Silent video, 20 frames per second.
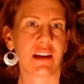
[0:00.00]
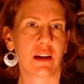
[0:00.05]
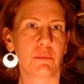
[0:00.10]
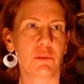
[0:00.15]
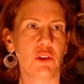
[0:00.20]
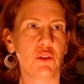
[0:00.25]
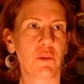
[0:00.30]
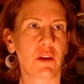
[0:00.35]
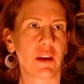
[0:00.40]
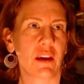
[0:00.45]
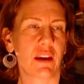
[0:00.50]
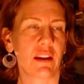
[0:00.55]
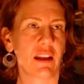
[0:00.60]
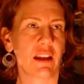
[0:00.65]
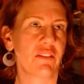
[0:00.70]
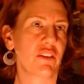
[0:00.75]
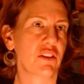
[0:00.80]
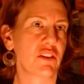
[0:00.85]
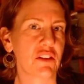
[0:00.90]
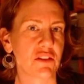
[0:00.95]
Um, you can,
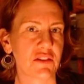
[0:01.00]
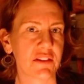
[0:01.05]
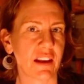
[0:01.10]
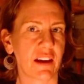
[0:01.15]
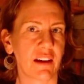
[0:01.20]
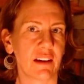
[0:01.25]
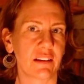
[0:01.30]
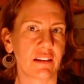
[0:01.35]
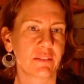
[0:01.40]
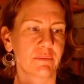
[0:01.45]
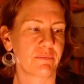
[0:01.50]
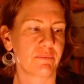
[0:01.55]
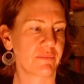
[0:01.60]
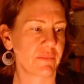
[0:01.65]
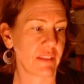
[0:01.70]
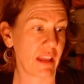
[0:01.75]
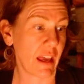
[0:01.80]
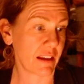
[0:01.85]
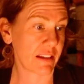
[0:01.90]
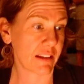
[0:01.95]
and then there's a.
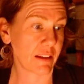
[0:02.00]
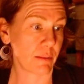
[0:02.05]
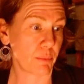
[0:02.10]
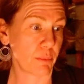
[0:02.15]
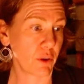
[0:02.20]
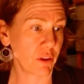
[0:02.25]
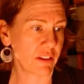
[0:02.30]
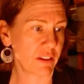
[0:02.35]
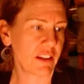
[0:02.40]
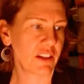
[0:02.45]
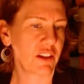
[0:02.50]
Yes, a booklet